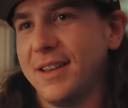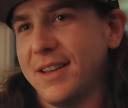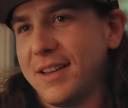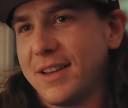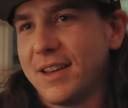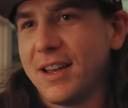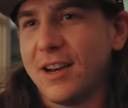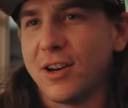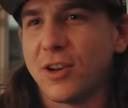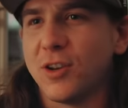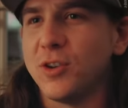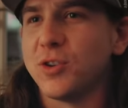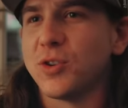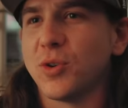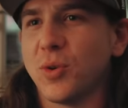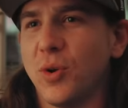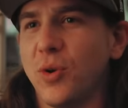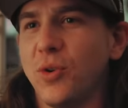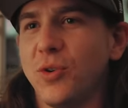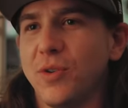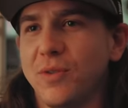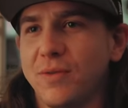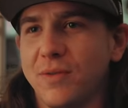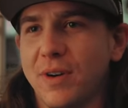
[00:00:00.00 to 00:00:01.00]
kind of
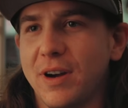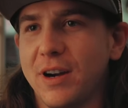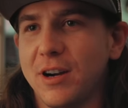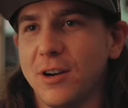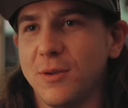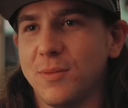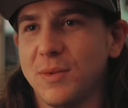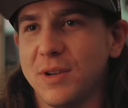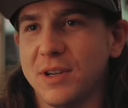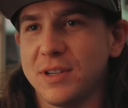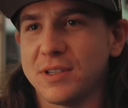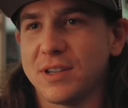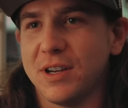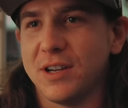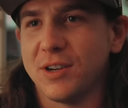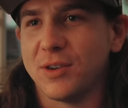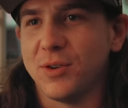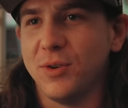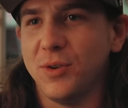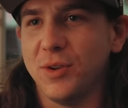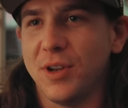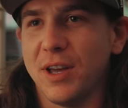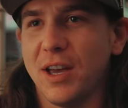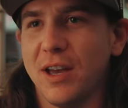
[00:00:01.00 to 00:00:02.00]
controlled environment, is kind of
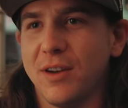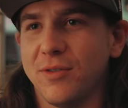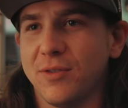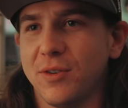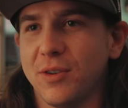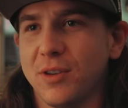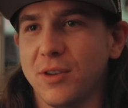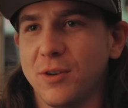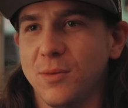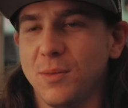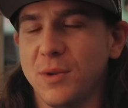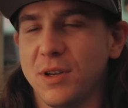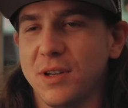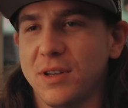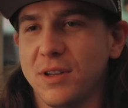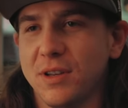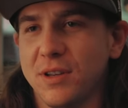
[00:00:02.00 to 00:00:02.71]
cool to have for a little bit.